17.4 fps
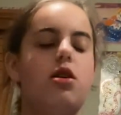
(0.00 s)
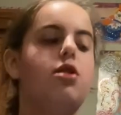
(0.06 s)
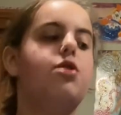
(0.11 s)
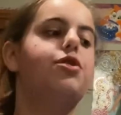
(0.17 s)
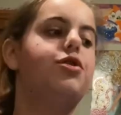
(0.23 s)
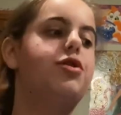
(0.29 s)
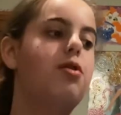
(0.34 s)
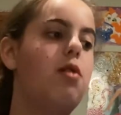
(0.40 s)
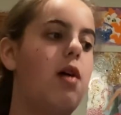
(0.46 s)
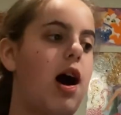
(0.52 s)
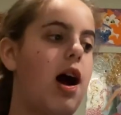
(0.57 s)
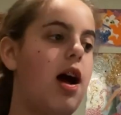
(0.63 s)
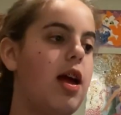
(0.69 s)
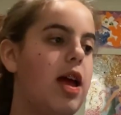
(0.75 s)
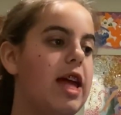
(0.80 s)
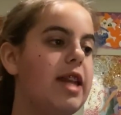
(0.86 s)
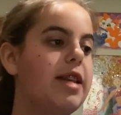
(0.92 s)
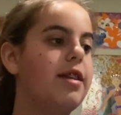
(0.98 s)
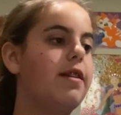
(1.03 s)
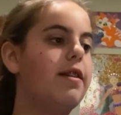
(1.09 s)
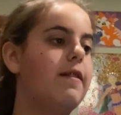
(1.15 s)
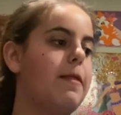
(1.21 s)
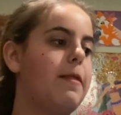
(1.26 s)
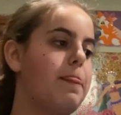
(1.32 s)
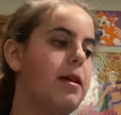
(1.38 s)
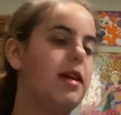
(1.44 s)
So, and
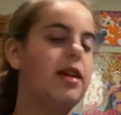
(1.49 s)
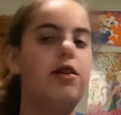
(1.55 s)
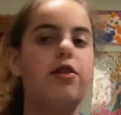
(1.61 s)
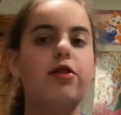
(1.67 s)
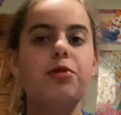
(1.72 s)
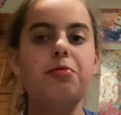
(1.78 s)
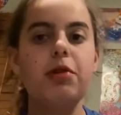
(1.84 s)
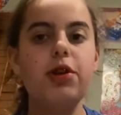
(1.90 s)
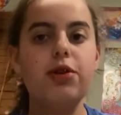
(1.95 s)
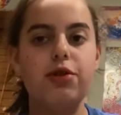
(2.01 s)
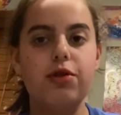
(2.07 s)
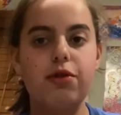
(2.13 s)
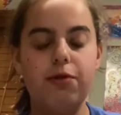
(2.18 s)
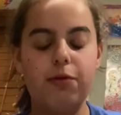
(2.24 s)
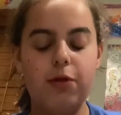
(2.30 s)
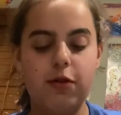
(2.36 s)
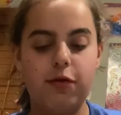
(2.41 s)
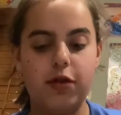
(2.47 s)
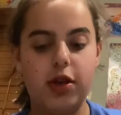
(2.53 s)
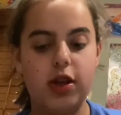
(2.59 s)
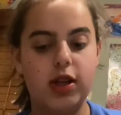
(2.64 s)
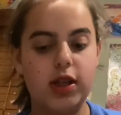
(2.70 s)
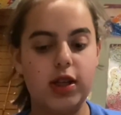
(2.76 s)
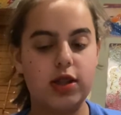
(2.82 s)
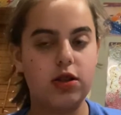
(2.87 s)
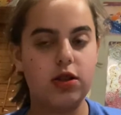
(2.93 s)
here's what you do if it
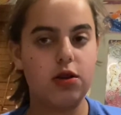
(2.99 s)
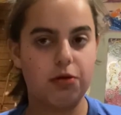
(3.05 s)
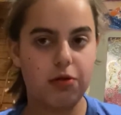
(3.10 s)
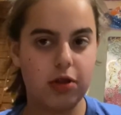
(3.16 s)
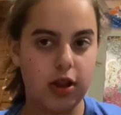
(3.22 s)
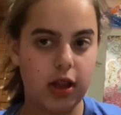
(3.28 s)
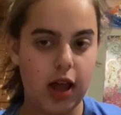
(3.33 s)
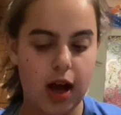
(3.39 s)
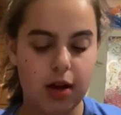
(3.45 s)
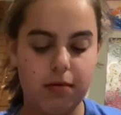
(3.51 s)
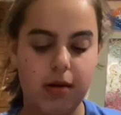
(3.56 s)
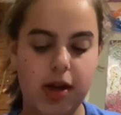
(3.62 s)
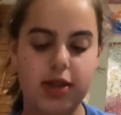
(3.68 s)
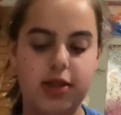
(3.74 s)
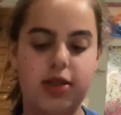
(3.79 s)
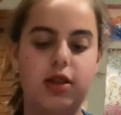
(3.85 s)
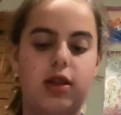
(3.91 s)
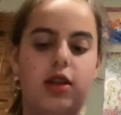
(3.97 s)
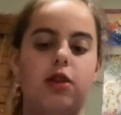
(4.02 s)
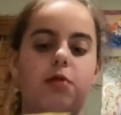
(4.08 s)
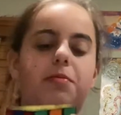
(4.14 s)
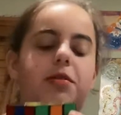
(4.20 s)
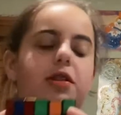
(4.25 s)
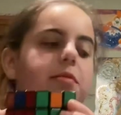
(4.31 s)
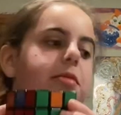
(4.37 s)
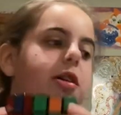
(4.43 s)
needs to go clockwise, the
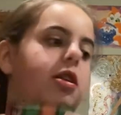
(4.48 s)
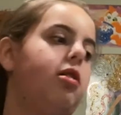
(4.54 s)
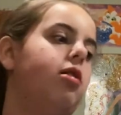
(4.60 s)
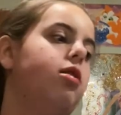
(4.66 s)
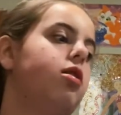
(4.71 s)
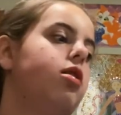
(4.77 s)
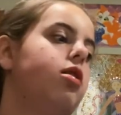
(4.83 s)
cube's in the middle.